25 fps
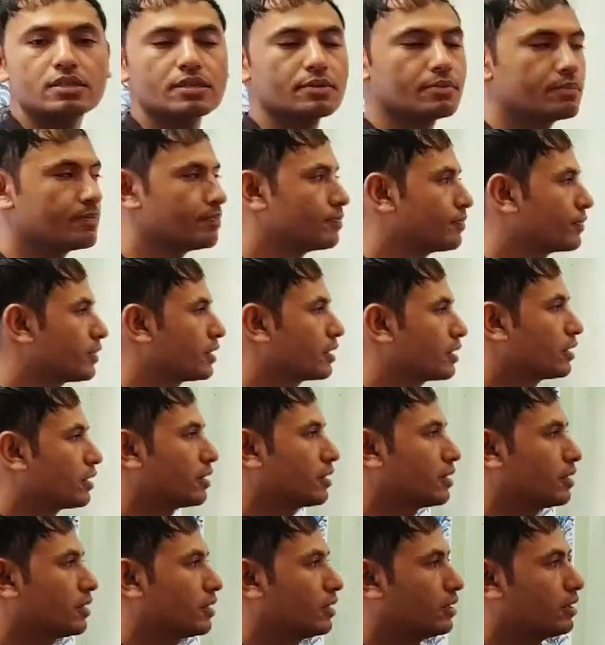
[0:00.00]

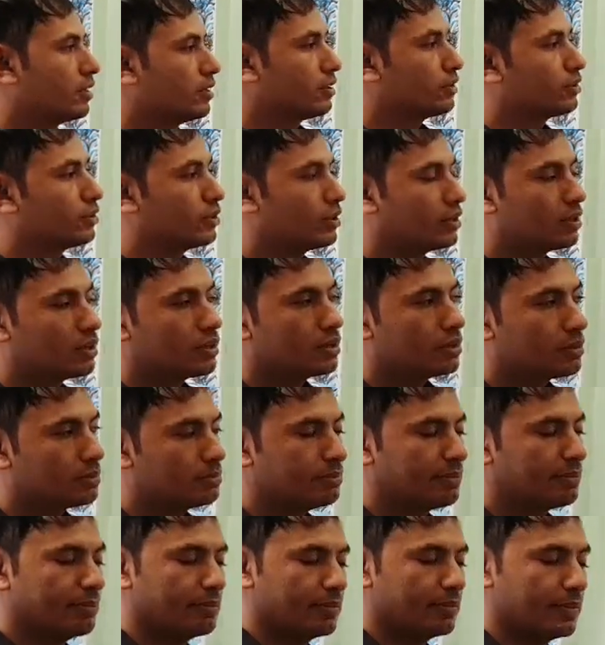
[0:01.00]
The
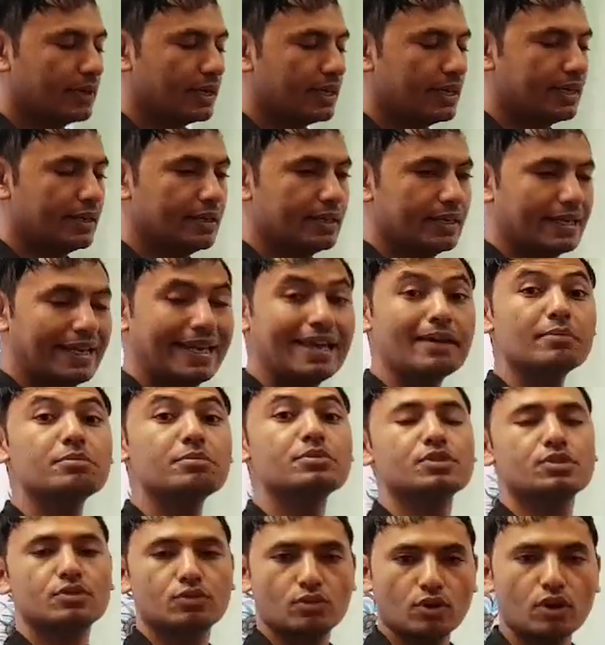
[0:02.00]
names, not known
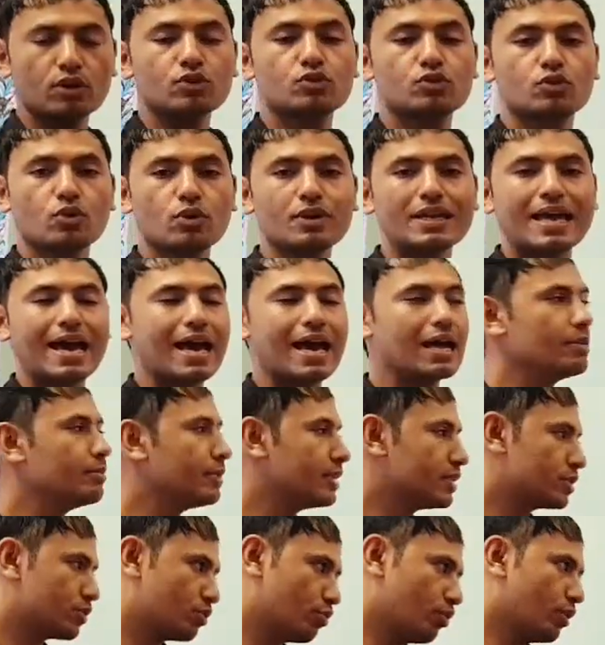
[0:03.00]
elements, were given
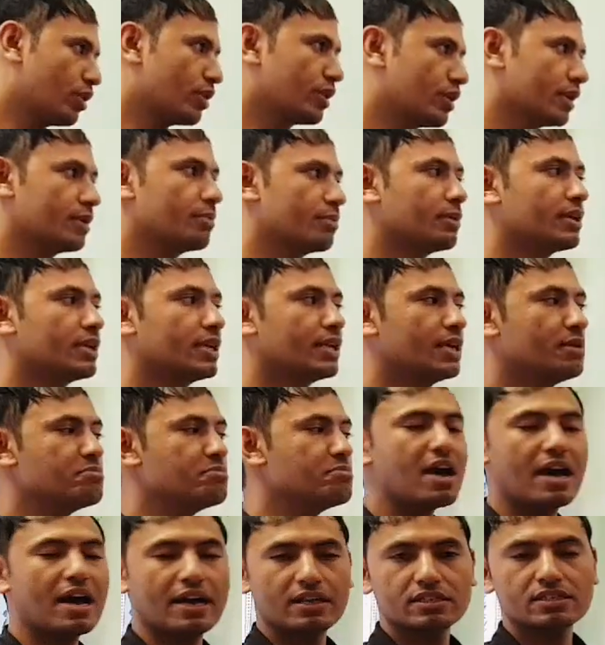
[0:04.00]
name as Ika
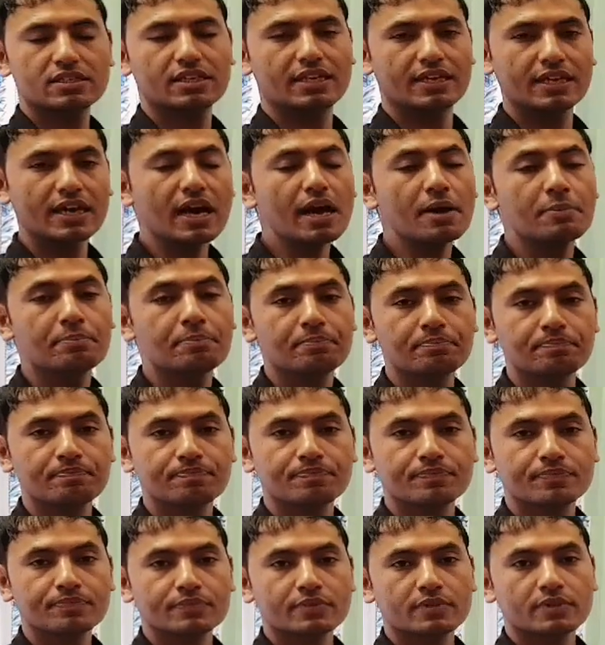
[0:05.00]

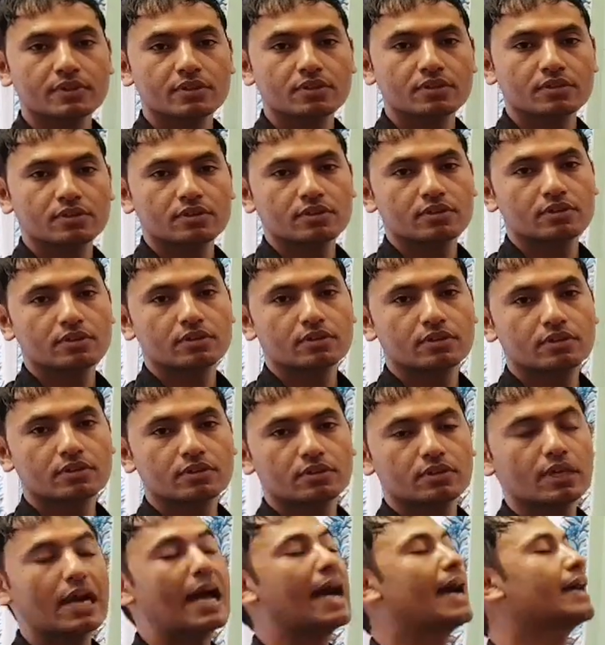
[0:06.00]
as their
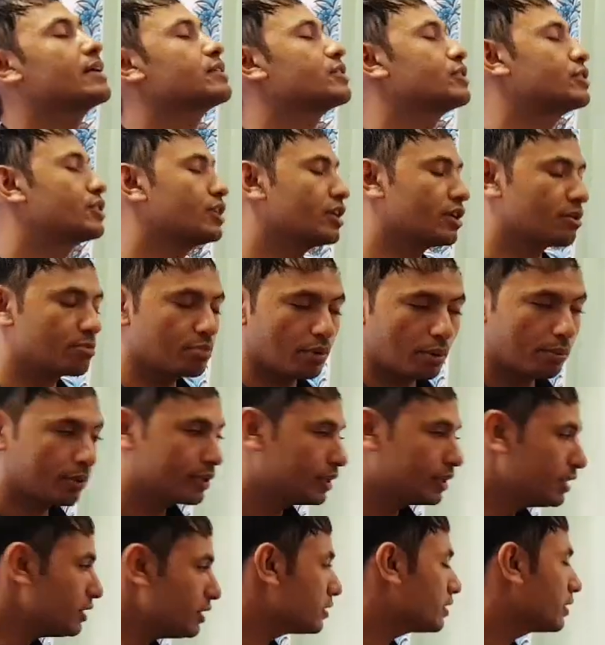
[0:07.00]
properties, and
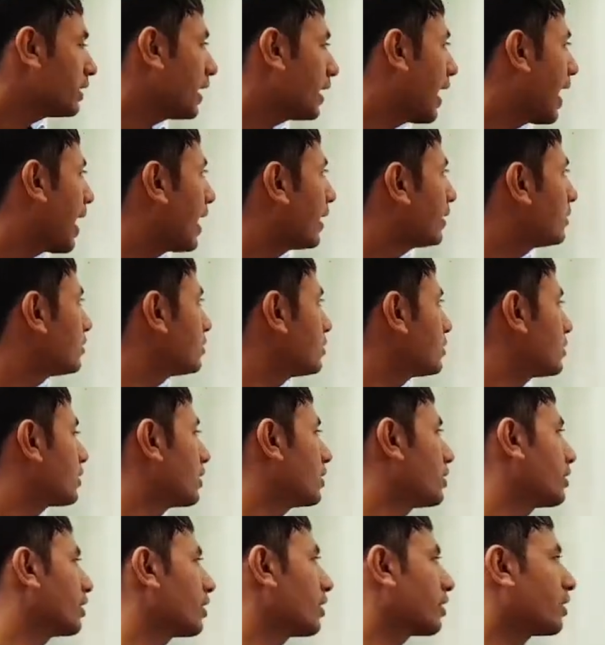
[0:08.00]
their defect
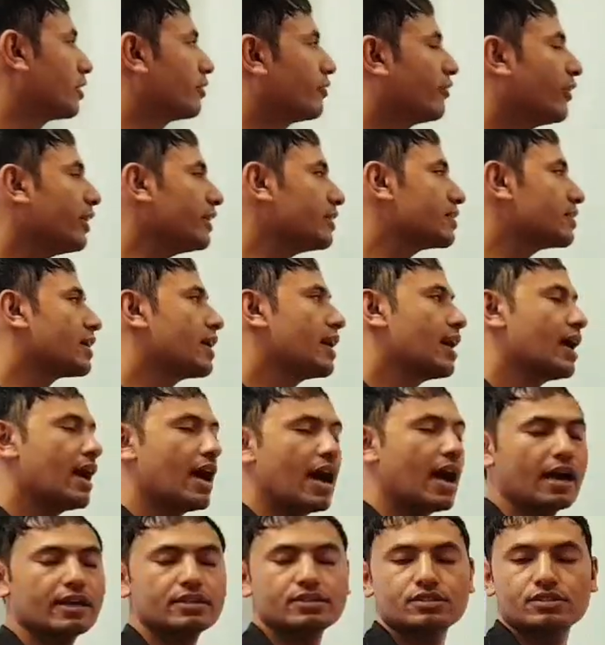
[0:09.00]
as
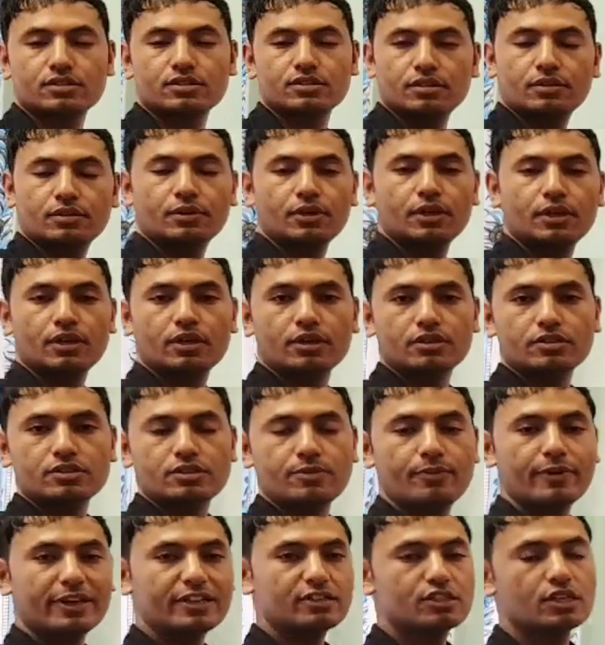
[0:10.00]
defect in law,
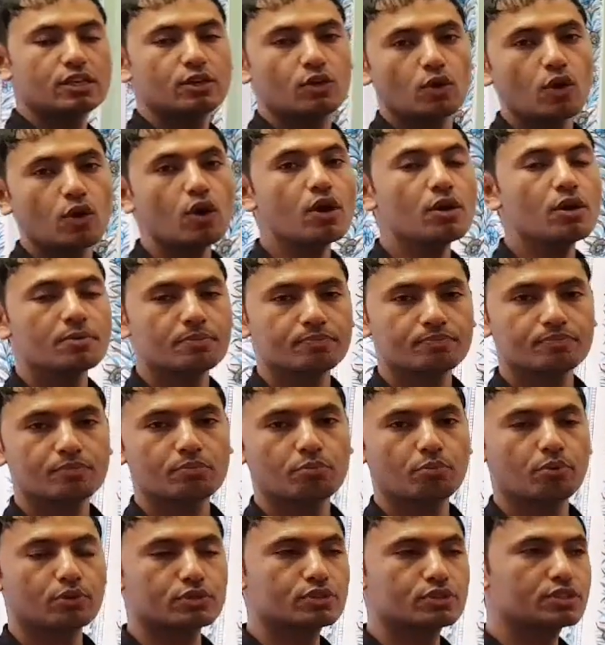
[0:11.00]
position of
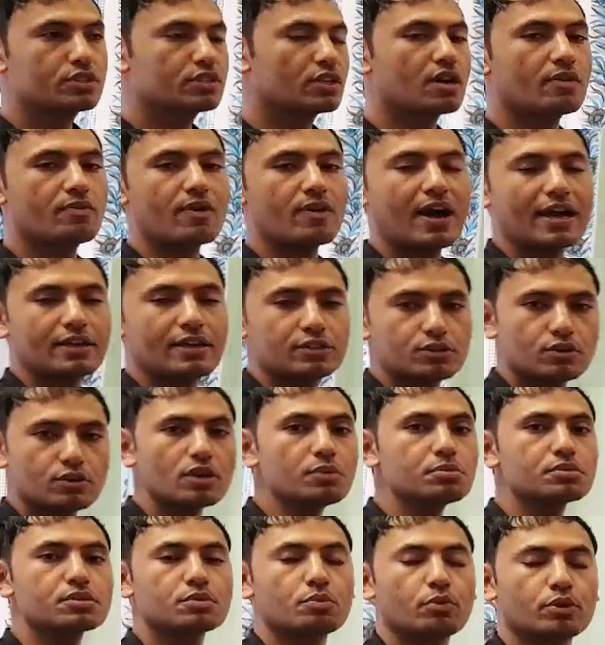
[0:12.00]
isotopes, position of
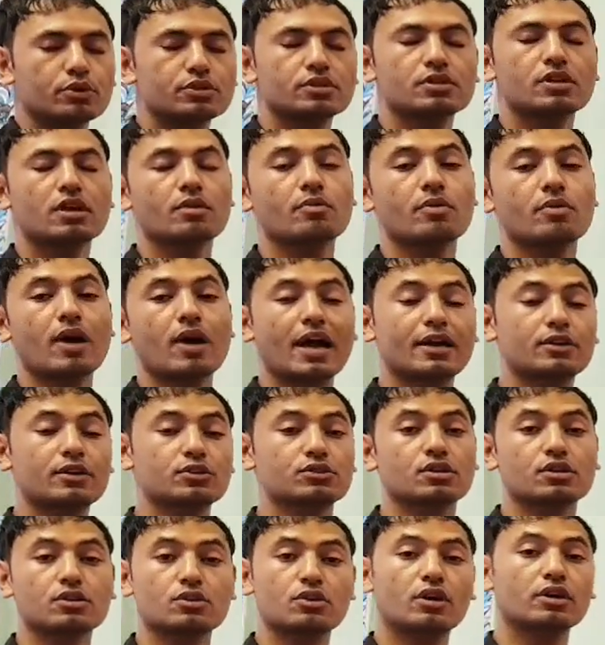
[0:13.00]
hydrogen not
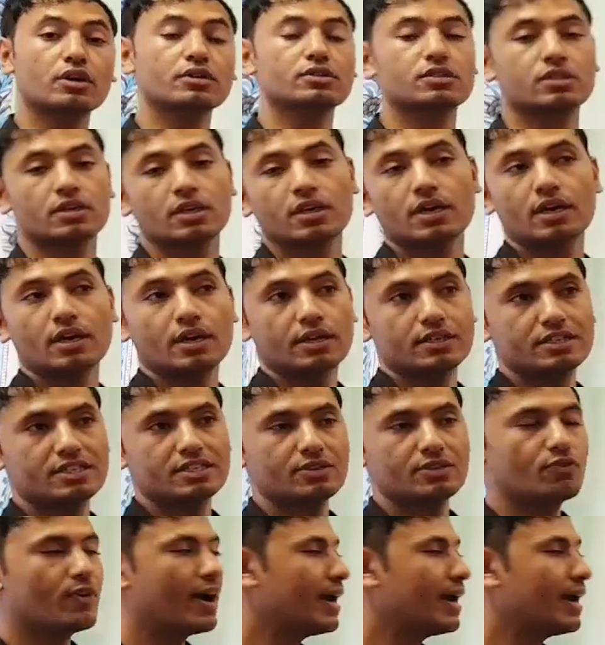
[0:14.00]
defined, the elements